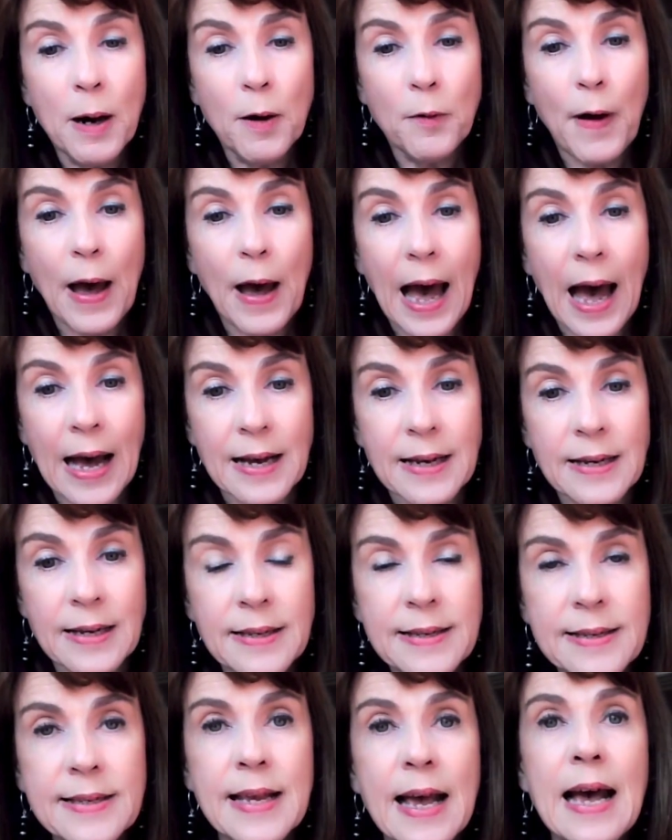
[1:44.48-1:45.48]
of
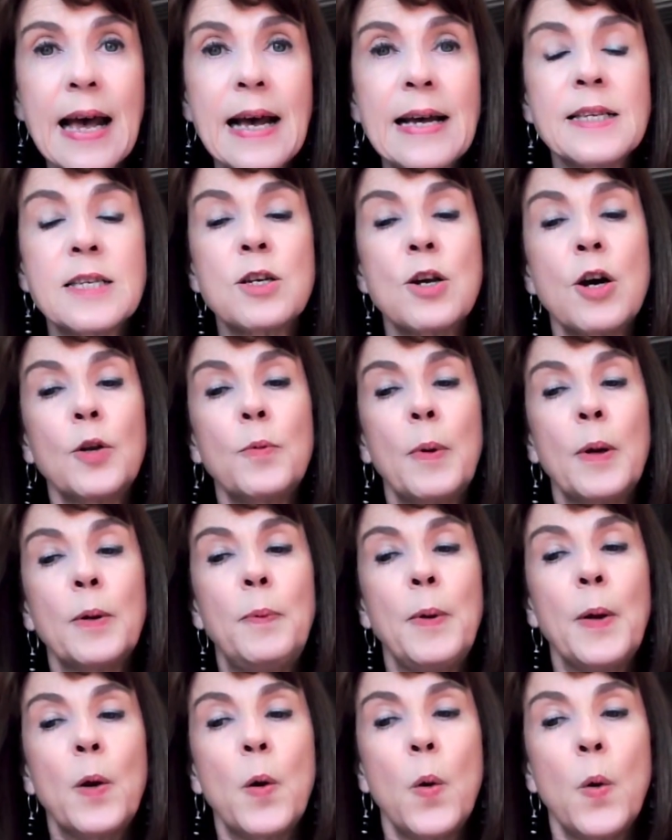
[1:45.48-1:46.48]
us has got
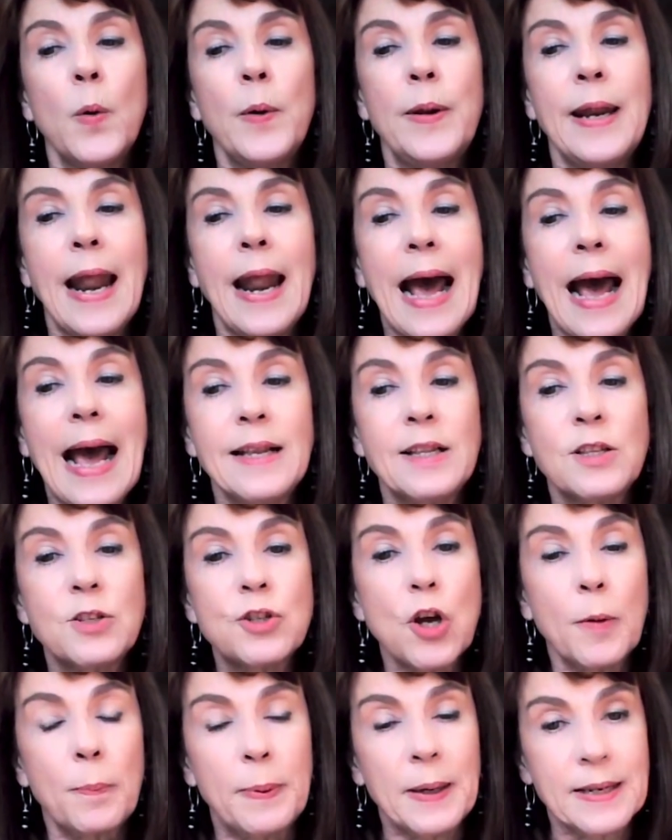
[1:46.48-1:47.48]
what we call an
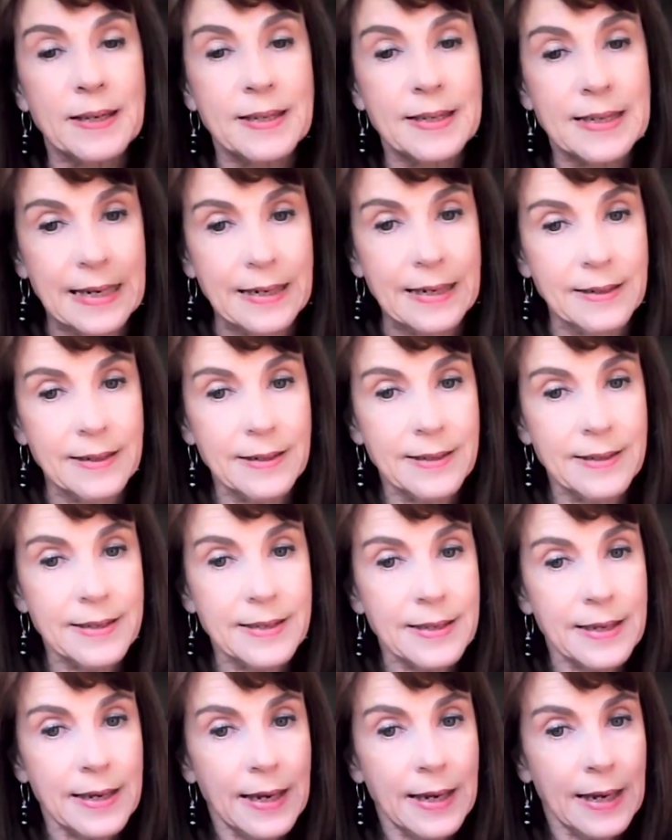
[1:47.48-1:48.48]
atopic
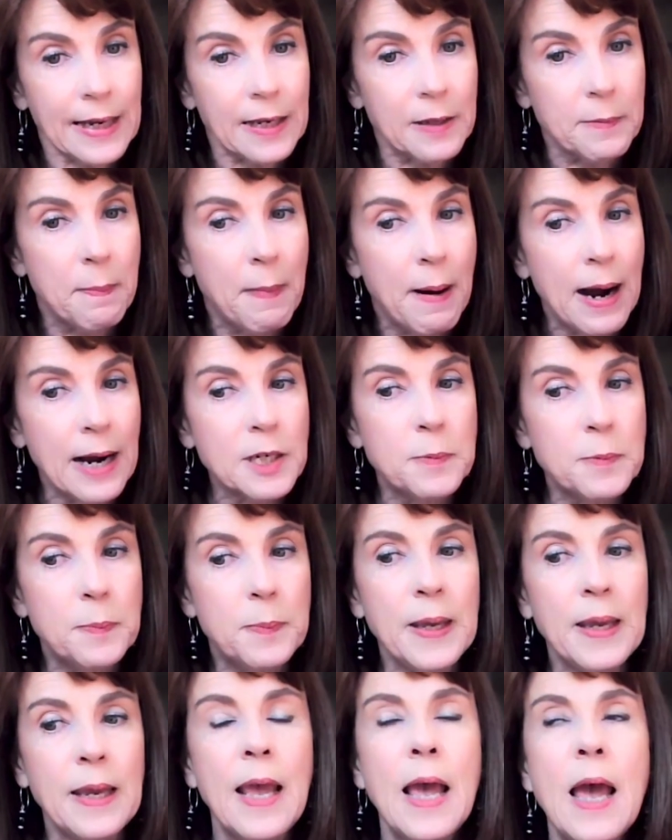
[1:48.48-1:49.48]
tendency. It might
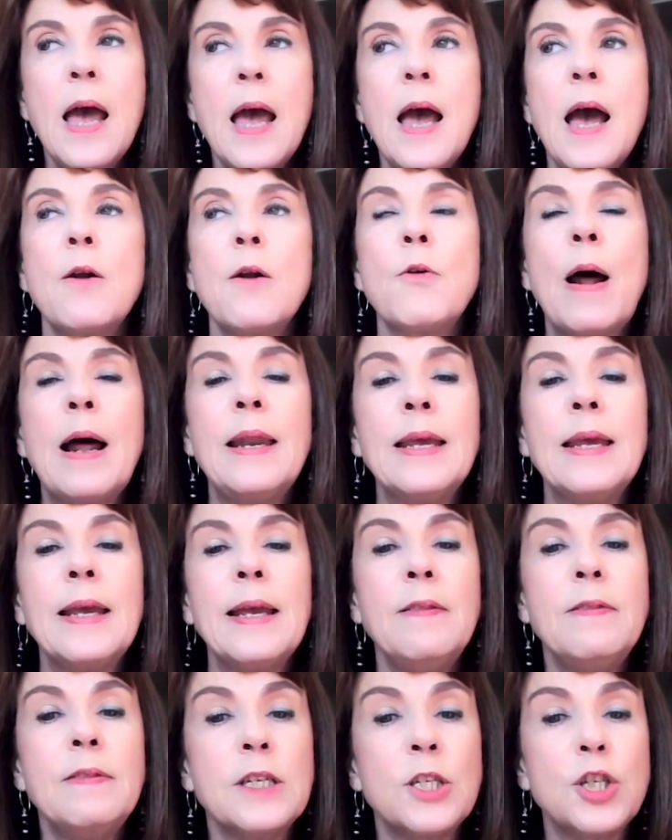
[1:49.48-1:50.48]
be
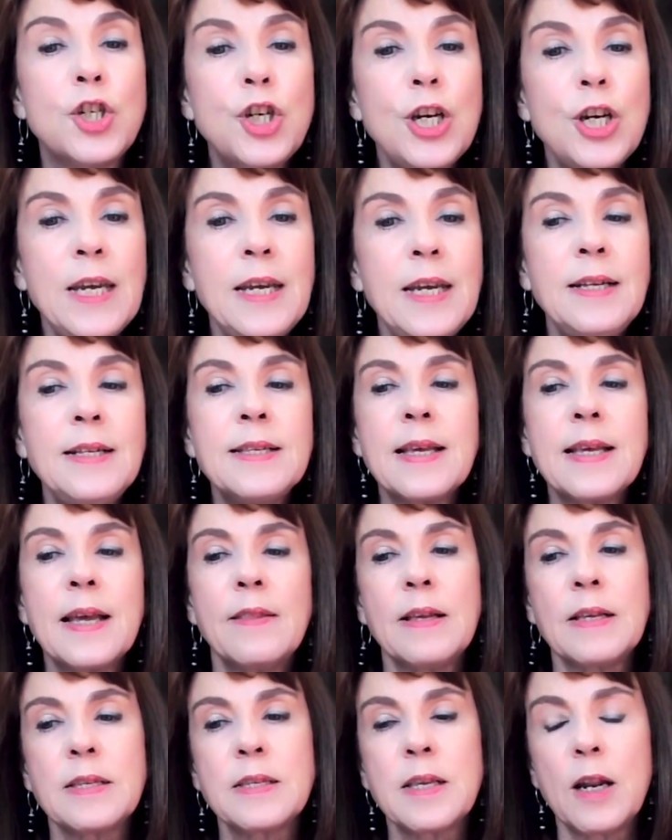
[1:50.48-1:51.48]
running in the genes,
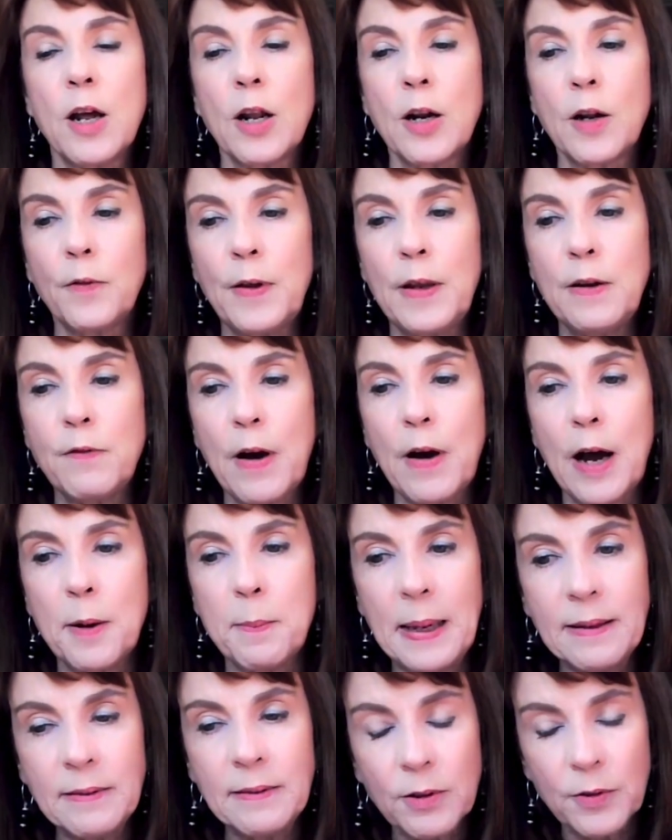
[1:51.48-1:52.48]
and there's a lot of
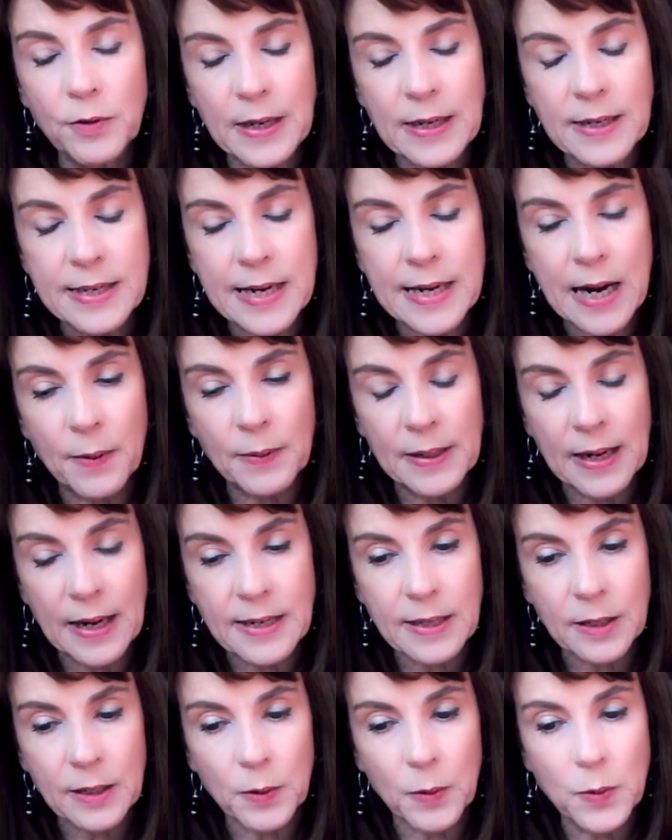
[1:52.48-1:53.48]
environmental things
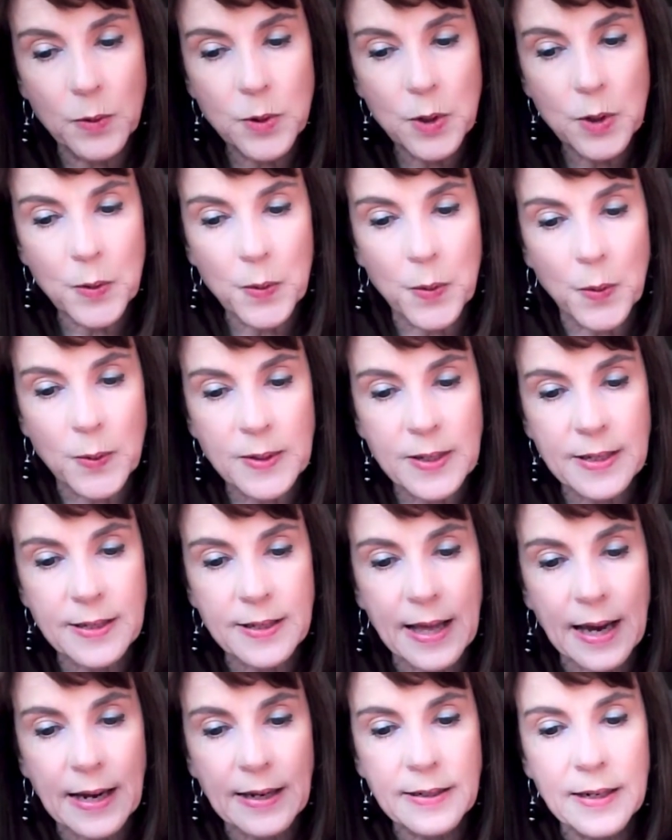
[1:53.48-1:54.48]
nowadays that also
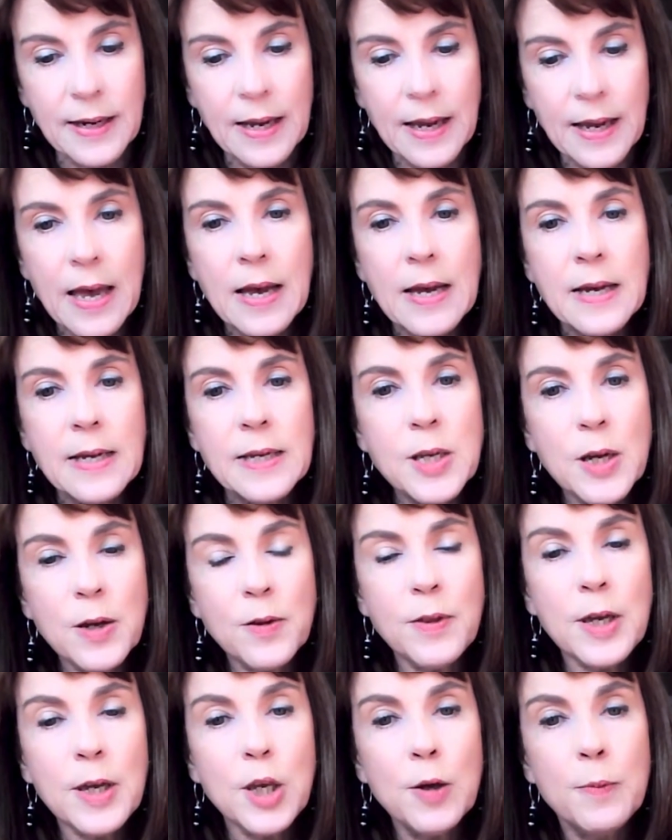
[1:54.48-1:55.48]
causes that. So
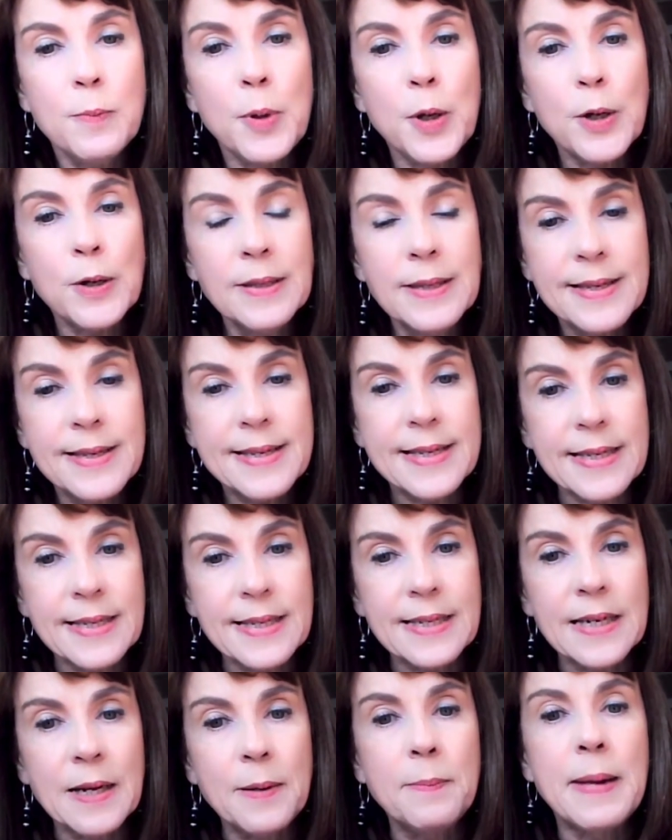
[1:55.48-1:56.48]
the immune
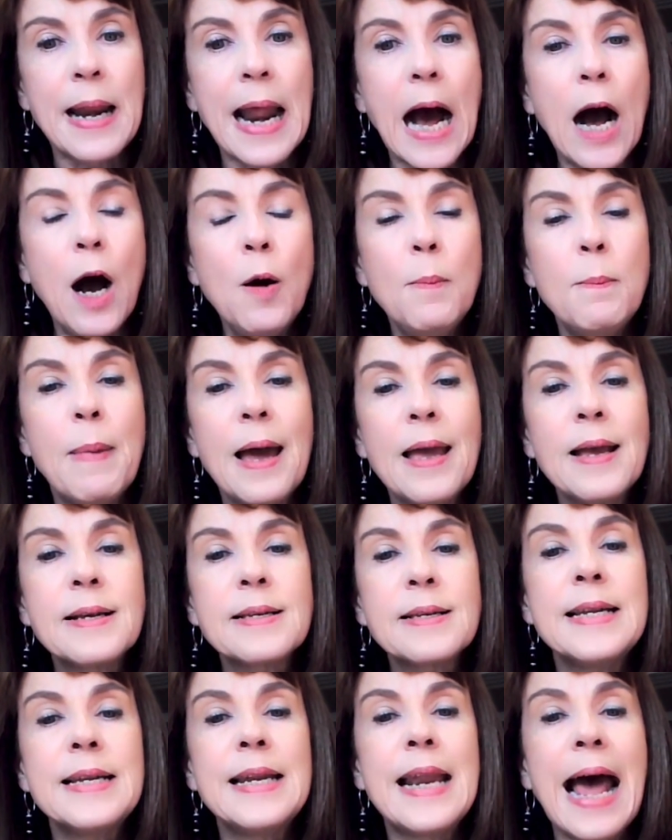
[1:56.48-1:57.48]
system now
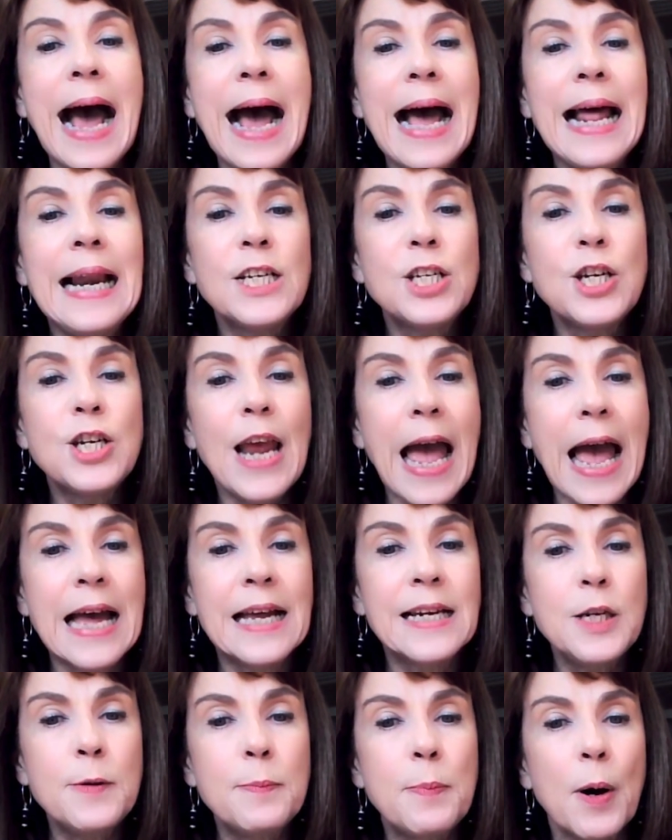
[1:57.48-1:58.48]
makes an allergy
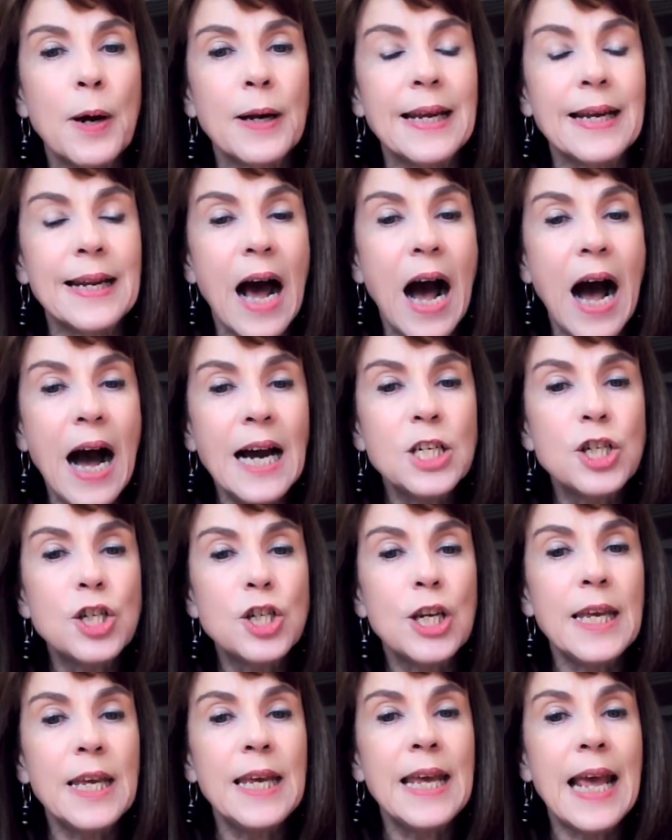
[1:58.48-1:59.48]
antibody, an
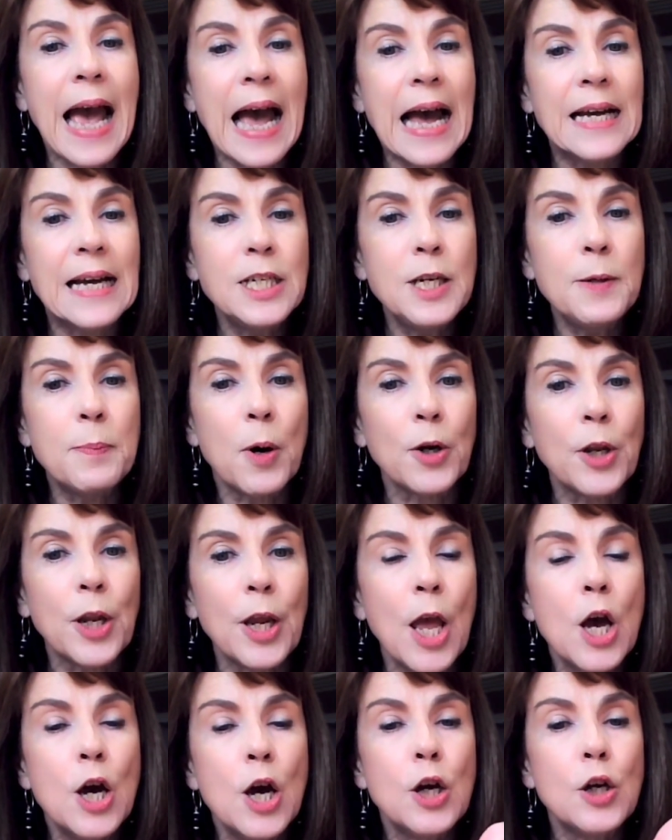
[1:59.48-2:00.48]
IgE
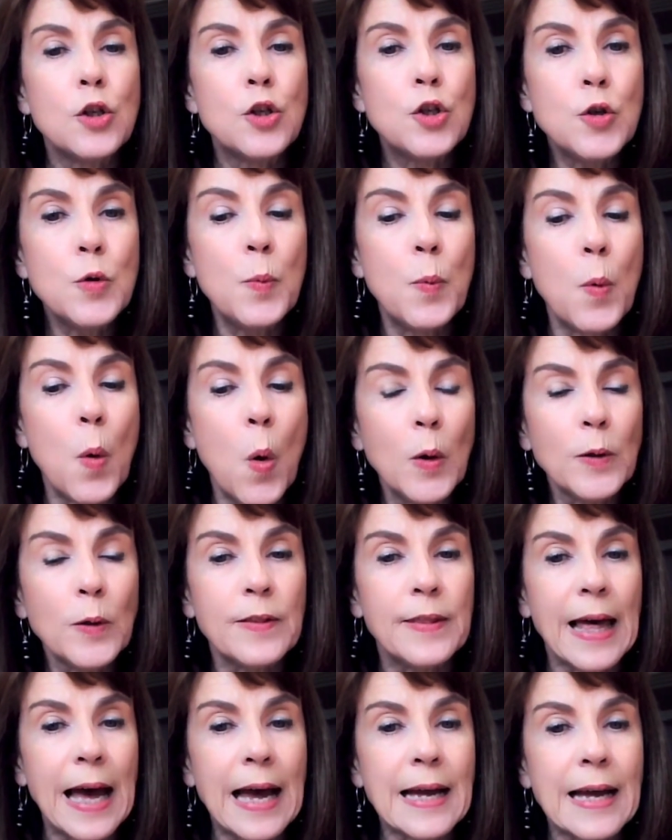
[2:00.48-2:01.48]
antibody
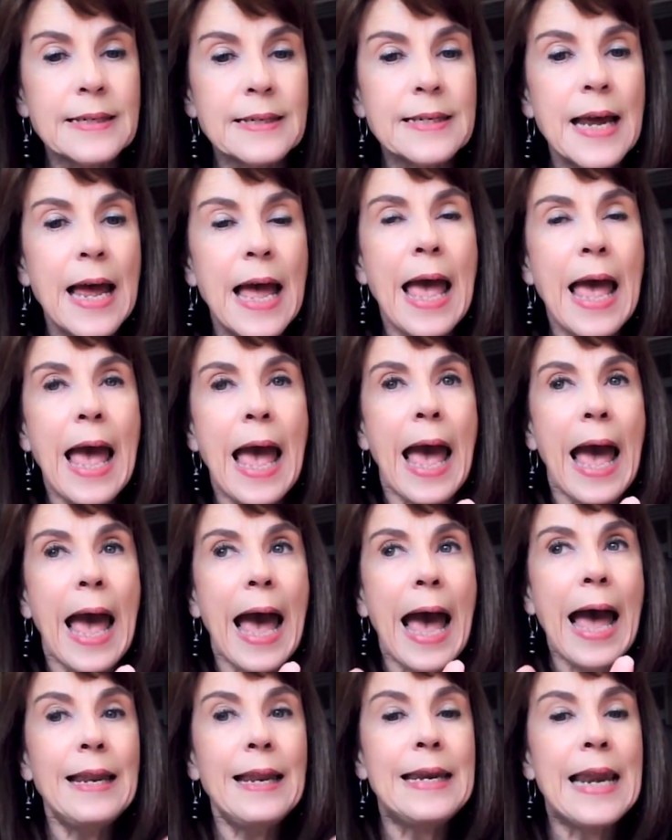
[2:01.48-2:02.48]
toward that.
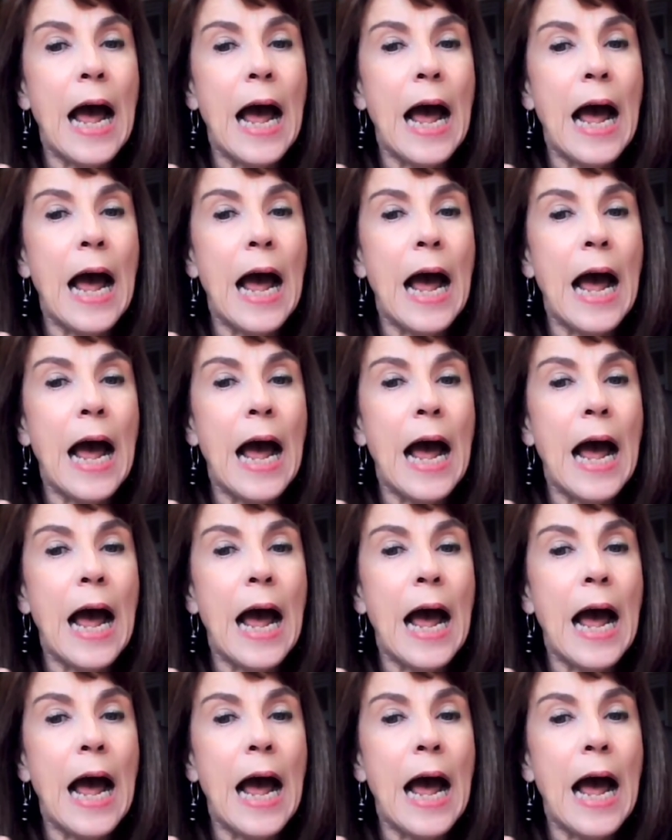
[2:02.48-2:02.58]
And